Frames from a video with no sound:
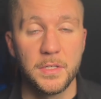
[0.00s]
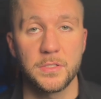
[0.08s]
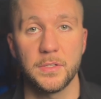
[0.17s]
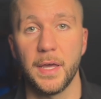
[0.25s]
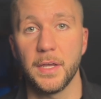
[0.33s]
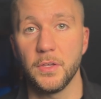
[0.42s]
so
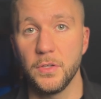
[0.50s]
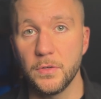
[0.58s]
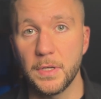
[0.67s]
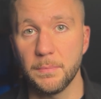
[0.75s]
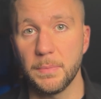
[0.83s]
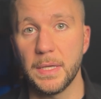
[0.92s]
that you
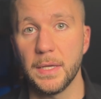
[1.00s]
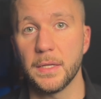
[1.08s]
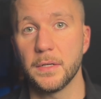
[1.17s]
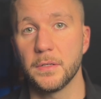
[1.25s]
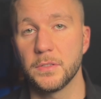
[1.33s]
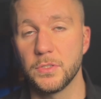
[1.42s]
can
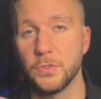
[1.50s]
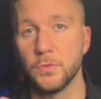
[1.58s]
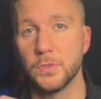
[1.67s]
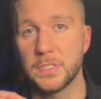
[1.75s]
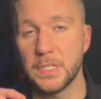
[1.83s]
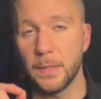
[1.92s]
begin to
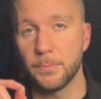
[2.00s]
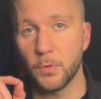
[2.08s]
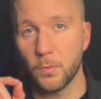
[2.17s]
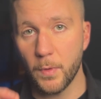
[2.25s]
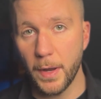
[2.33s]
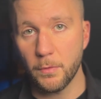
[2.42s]
set up the
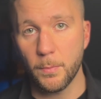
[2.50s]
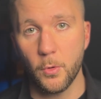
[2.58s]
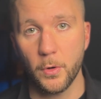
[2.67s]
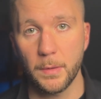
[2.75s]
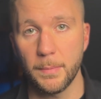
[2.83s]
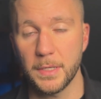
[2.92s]
right
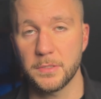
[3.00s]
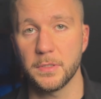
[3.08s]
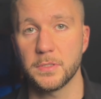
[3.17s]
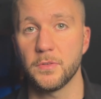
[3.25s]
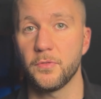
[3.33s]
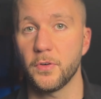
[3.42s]
reporting
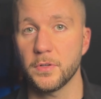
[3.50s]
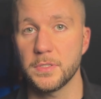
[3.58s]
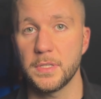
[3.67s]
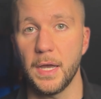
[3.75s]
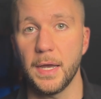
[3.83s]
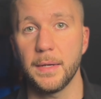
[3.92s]
metrics the first
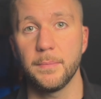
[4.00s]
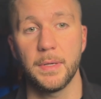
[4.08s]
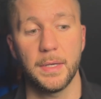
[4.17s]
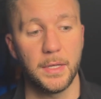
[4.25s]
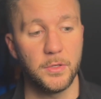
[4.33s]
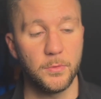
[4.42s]
time,
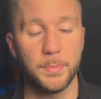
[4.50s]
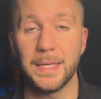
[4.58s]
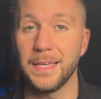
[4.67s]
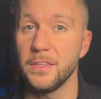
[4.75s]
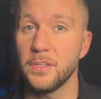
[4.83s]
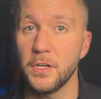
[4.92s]
and you'll be
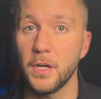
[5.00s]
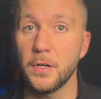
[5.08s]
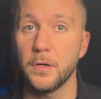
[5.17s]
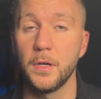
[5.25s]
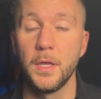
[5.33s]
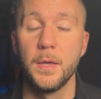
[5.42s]
in the
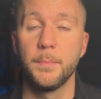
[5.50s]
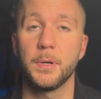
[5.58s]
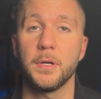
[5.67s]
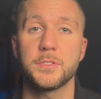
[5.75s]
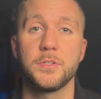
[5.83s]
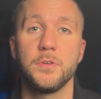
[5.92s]
know, but
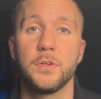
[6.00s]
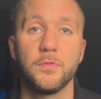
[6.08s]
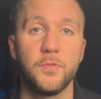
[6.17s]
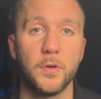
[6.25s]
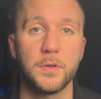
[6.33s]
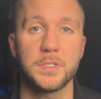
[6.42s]
also you can
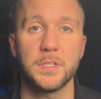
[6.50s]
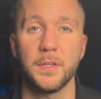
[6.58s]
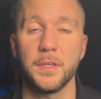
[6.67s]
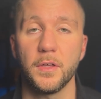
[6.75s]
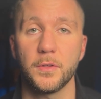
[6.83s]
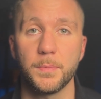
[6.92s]
focus on
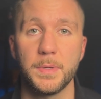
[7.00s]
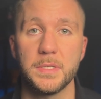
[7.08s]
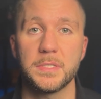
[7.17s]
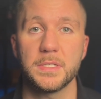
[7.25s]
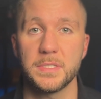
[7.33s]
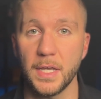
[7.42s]
the other
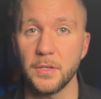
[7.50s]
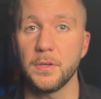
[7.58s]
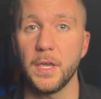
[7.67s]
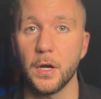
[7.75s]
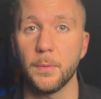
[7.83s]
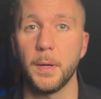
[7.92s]
pieces that you
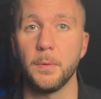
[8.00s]
care about